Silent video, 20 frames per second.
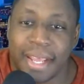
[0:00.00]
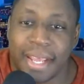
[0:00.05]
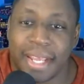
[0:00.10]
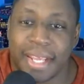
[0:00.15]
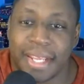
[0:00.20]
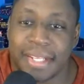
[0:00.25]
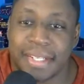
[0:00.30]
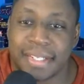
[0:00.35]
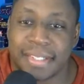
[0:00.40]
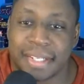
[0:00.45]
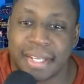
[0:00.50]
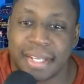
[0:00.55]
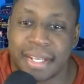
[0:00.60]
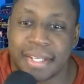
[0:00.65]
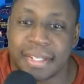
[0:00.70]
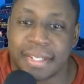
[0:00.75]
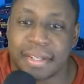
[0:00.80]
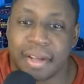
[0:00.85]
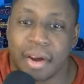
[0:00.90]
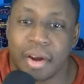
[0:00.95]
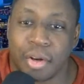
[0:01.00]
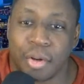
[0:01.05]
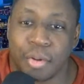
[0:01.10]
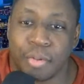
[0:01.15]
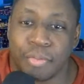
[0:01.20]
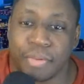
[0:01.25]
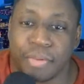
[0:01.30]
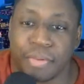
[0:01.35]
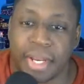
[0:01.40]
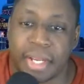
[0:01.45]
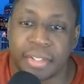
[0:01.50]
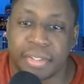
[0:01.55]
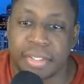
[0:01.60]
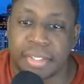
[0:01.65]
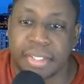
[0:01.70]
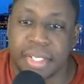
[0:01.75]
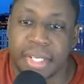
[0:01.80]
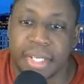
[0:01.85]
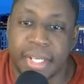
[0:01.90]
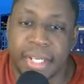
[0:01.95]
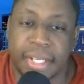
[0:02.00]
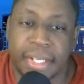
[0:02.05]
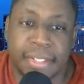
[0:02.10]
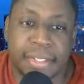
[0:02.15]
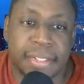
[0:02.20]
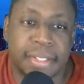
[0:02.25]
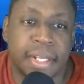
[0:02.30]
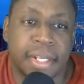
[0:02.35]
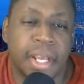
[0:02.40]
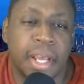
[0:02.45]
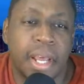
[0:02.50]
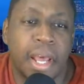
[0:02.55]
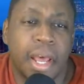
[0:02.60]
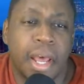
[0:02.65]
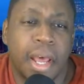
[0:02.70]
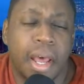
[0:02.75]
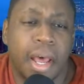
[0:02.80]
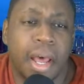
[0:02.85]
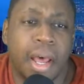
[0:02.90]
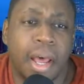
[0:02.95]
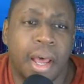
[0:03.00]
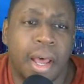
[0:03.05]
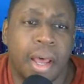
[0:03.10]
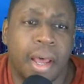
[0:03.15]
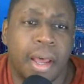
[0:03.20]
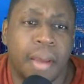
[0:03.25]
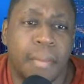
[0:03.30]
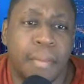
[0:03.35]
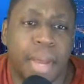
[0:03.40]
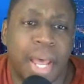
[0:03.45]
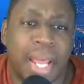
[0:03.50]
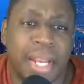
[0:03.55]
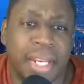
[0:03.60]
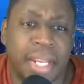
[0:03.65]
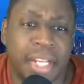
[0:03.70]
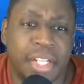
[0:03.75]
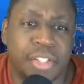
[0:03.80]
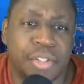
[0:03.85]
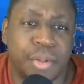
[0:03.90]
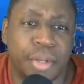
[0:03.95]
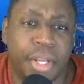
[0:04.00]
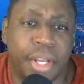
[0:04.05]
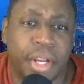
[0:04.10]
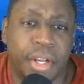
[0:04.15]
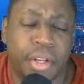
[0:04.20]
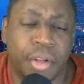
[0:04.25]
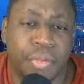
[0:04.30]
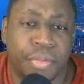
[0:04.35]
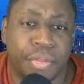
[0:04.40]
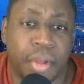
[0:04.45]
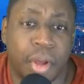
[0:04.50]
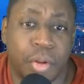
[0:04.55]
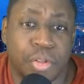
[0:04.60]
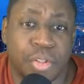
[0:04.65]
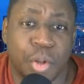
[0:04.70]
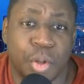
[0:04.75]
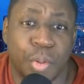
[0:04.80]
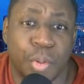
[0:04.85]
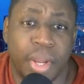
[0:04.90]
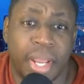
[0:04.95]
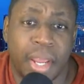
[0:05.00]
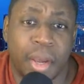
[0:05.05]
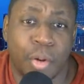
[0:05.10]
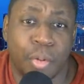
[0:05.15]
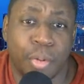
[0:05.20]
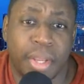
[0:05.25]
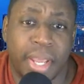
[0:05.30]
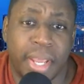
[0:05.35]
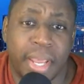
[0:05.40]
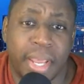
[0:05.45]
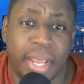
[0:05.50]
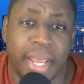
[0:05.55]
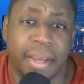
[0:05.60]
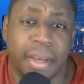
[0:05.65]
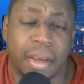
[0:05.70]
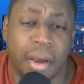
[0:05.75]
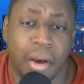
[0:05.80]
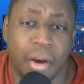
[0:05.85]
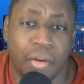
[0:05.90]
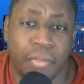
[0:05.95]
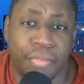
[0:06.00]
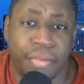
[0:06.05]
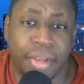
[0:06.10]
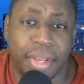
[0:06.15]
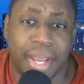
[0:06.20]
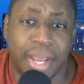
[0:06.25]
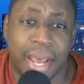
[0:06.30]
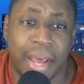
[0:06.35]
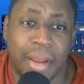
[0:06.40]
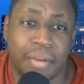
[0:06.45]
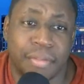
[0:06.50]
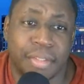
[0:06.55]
He says, Harloon Financial says, uh, I need to hear your thoughts on LK coffee out of